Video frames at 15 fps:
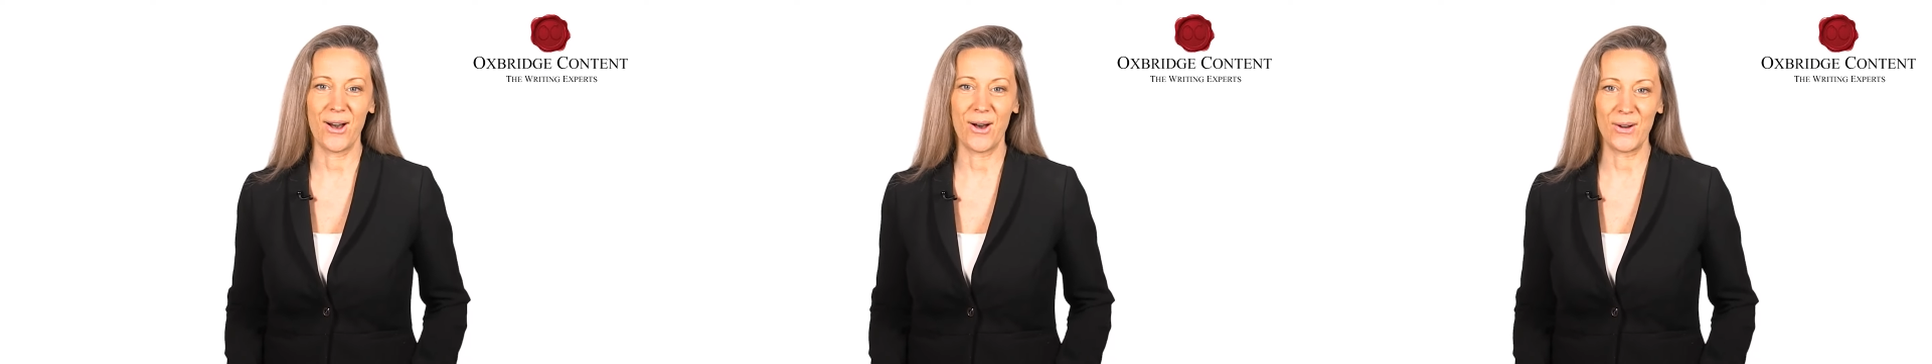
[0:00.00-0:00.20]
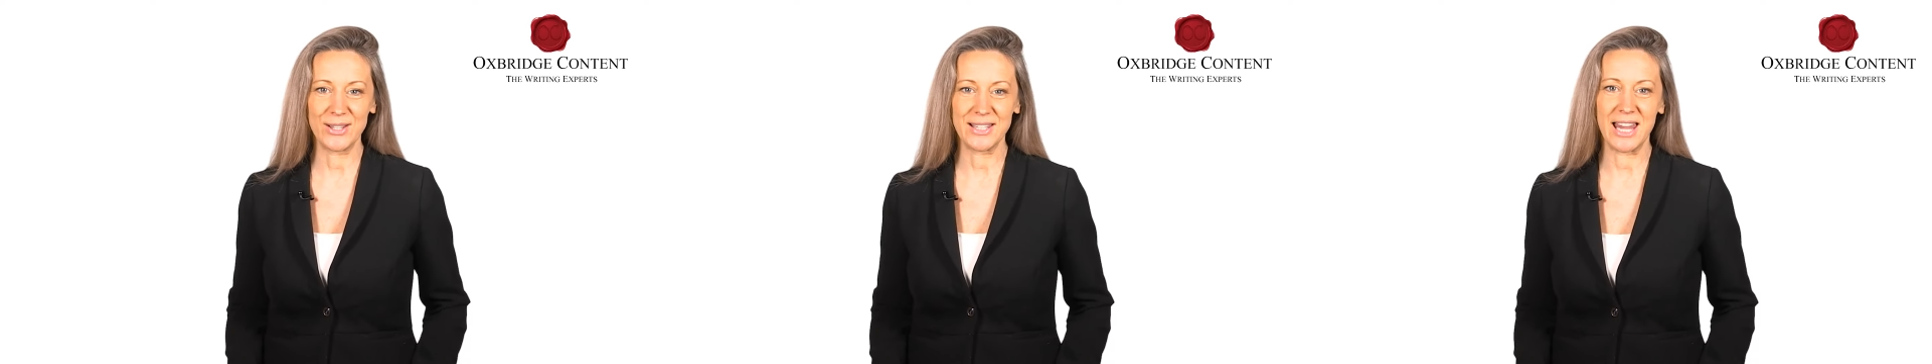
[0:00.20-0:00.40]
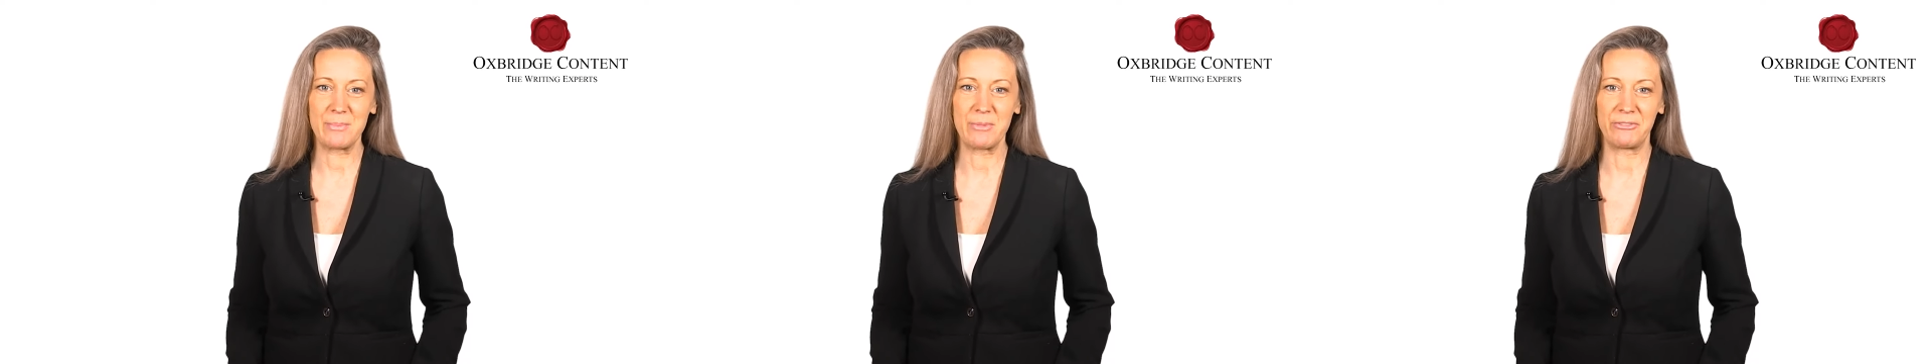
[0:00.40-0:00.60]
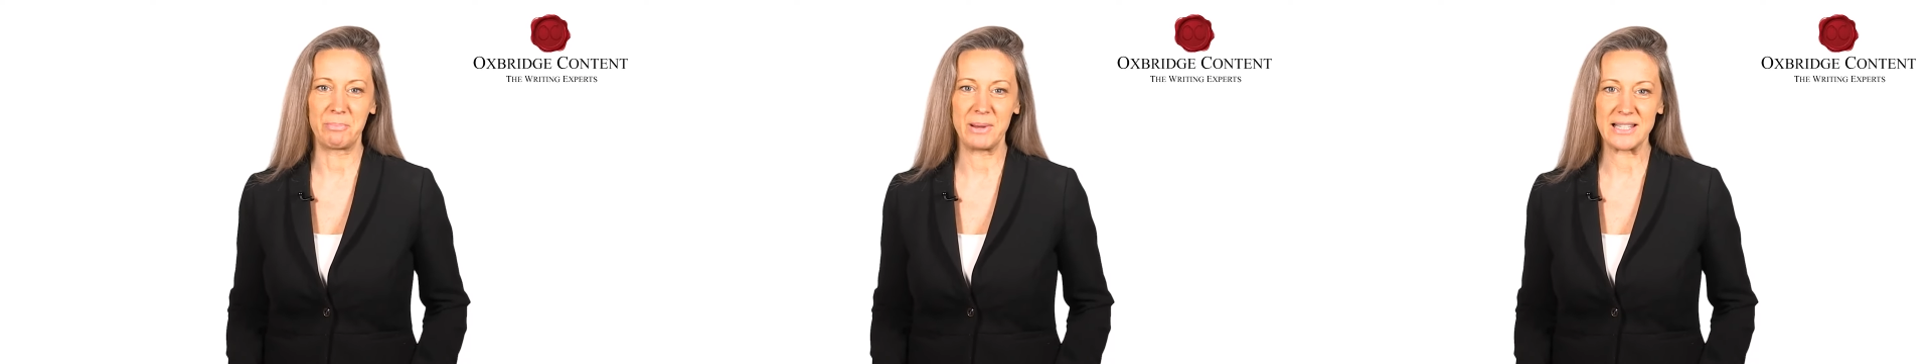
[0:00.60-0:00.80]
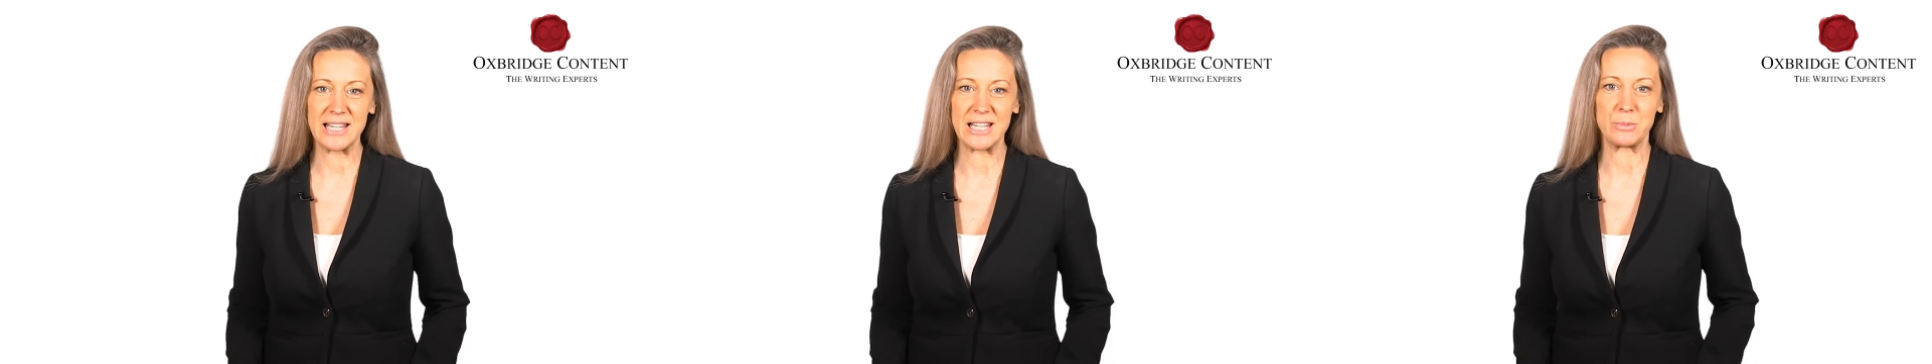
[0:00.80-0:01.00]
Our team
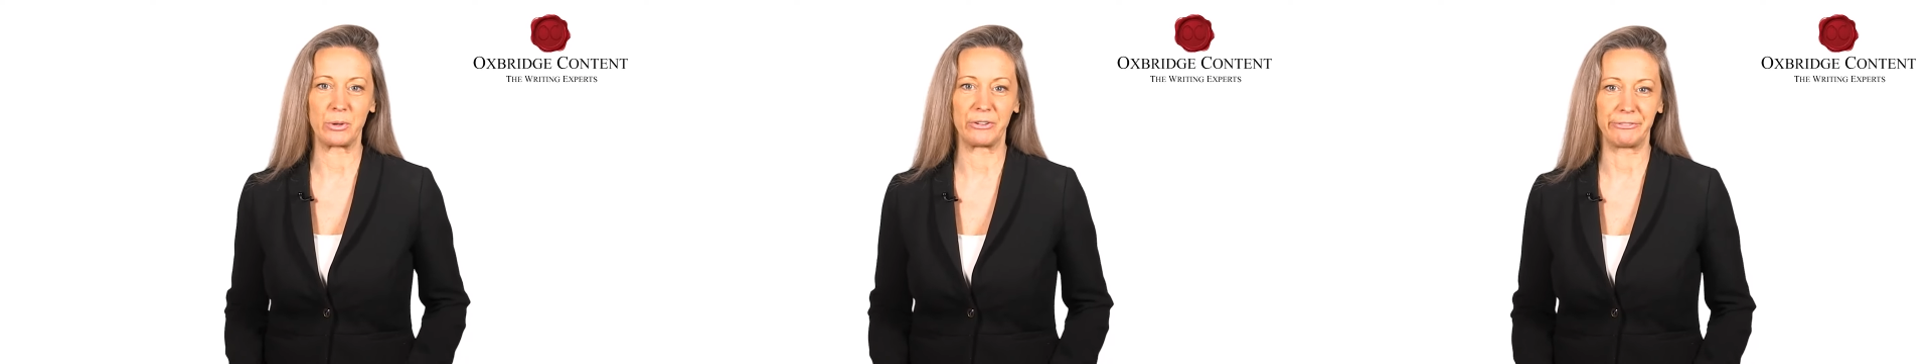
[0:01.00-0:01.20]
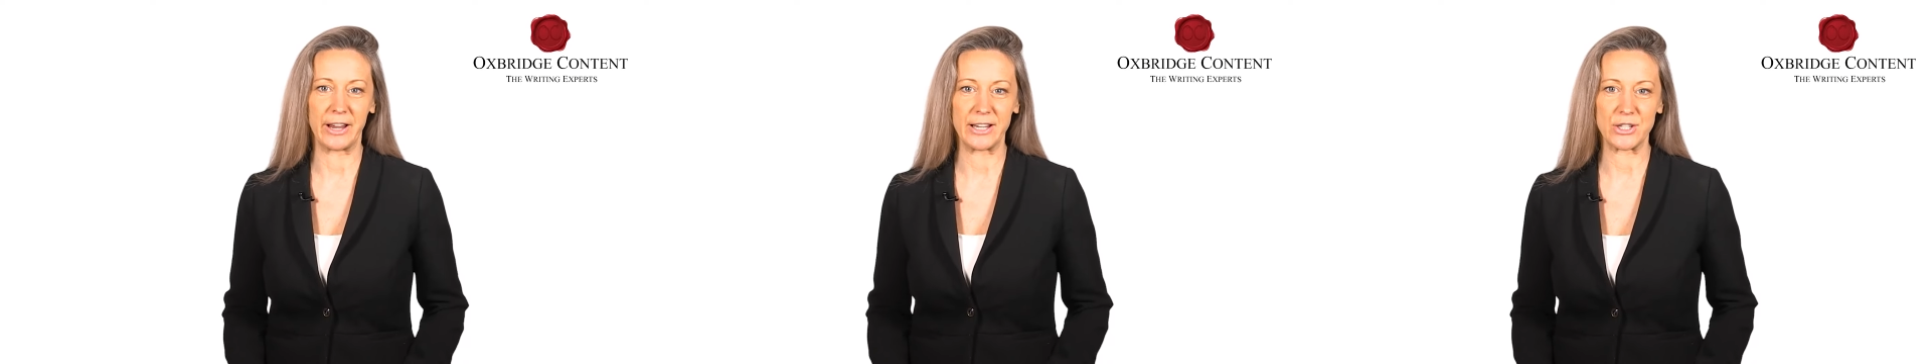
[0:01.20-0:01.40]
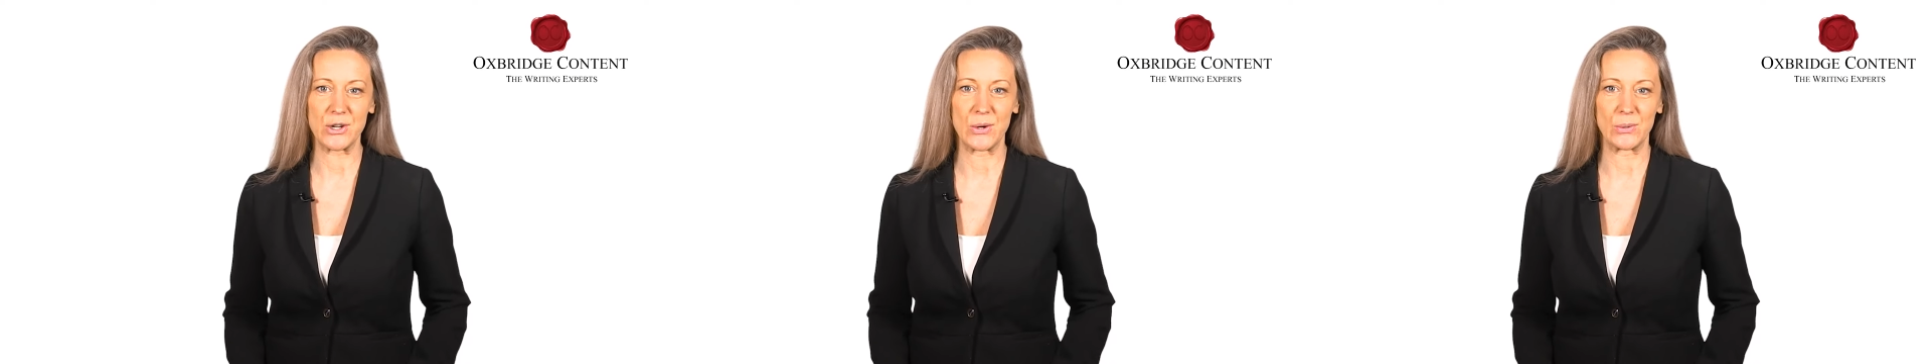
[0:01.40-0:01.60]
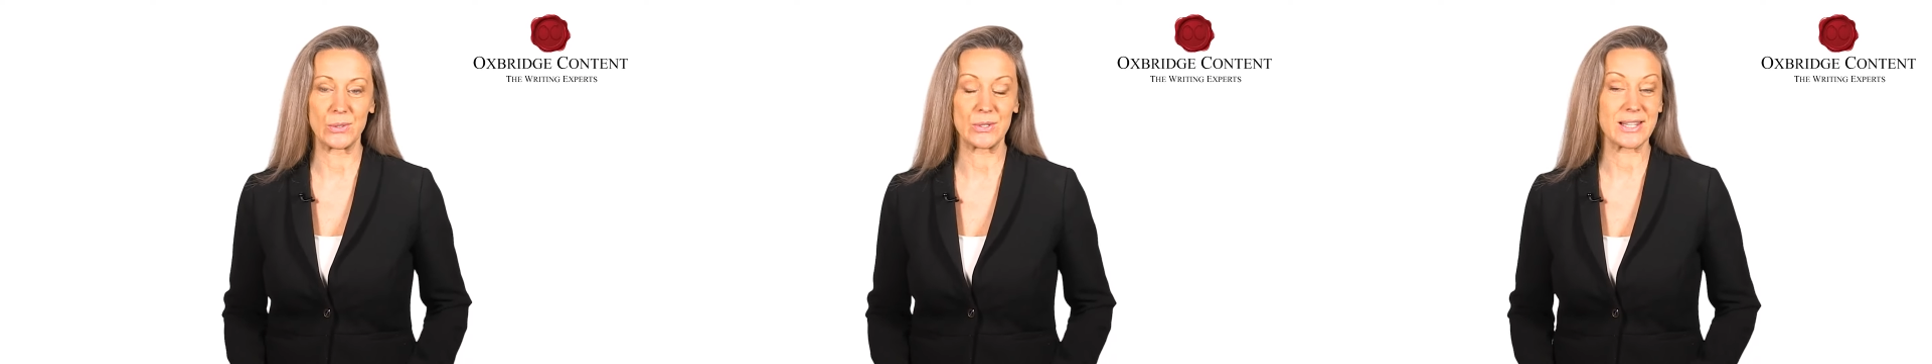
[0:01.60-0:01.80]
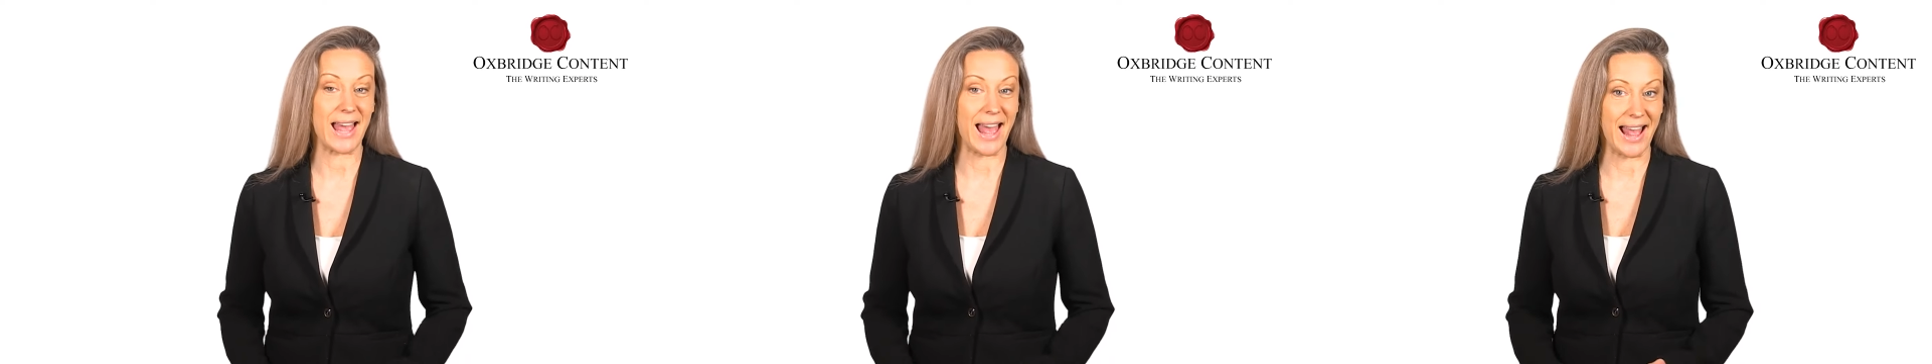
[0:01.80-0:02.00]
of business professionals